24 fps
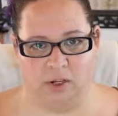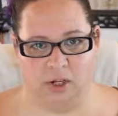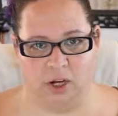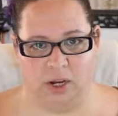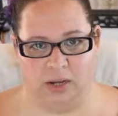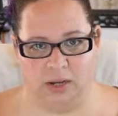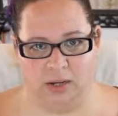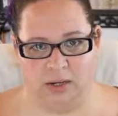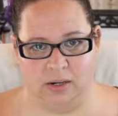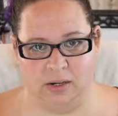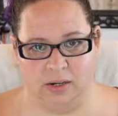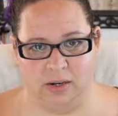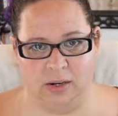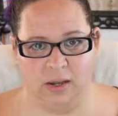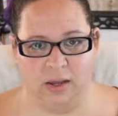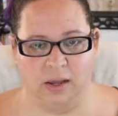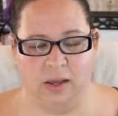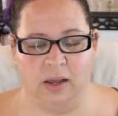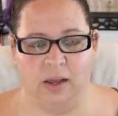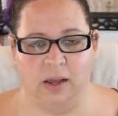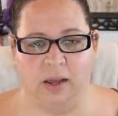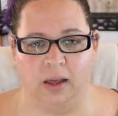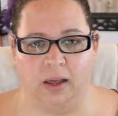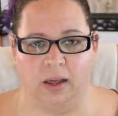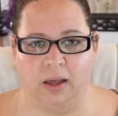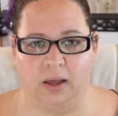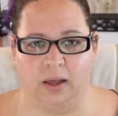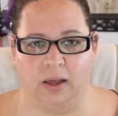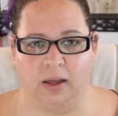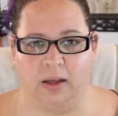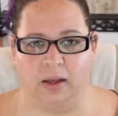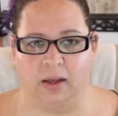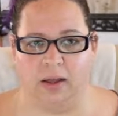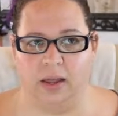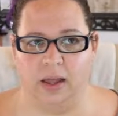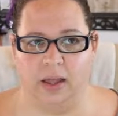shade,
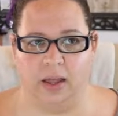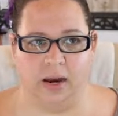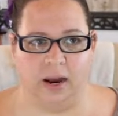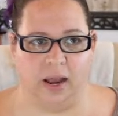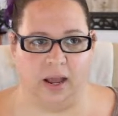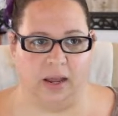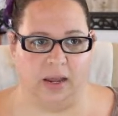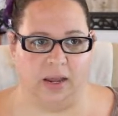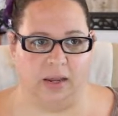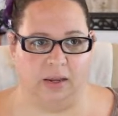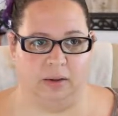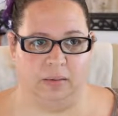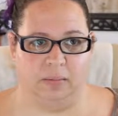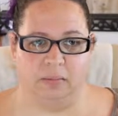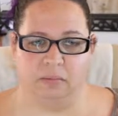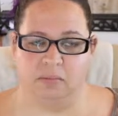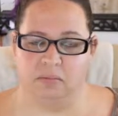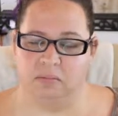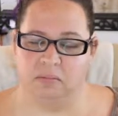and I